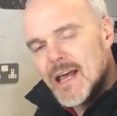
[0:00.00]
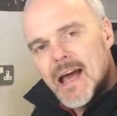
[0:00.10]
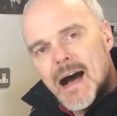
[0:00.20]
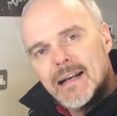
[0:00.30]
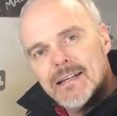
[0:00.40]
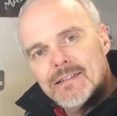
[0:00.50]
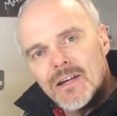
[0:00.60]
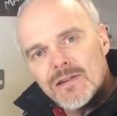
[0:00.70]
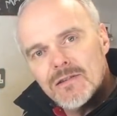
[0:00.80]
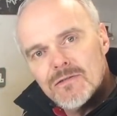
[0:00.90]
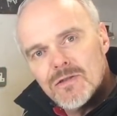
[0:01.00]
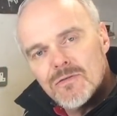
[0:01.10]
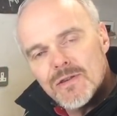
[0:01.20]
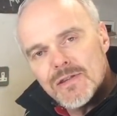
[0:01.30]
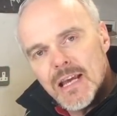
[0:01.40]
and it doesn't do
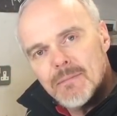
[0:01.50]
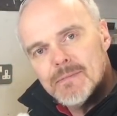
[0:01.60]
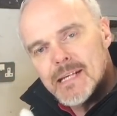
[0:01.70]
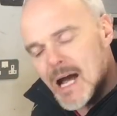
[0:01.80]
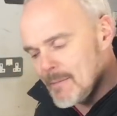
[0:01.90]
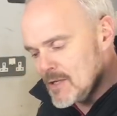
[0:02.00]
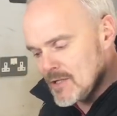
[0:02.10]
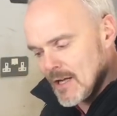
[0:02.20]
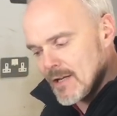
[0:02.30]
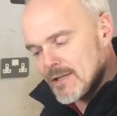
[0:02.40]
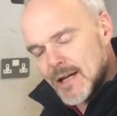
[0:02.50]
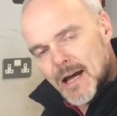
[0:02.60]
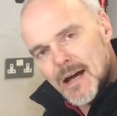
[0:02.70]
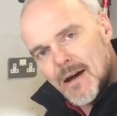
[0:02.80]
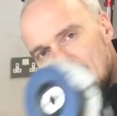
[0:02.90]
the same damage as
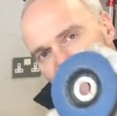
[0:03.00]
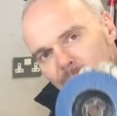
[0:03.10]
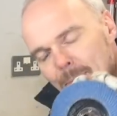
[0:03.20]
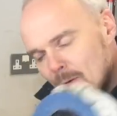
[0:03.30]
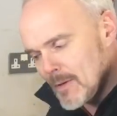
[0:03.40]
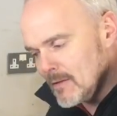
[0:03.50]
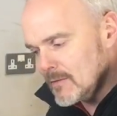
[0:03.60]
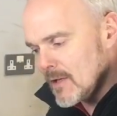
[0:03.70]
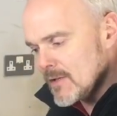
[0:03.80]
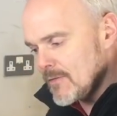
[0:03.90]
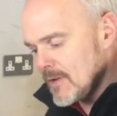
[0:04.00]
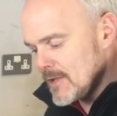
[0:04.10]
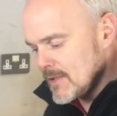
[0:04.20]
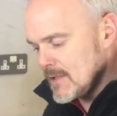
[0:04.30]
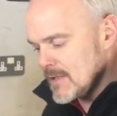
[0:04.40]
a flapper wheel does, for
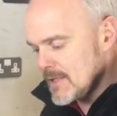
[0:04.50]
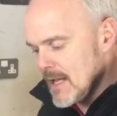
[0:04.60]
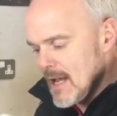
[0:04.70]
instance,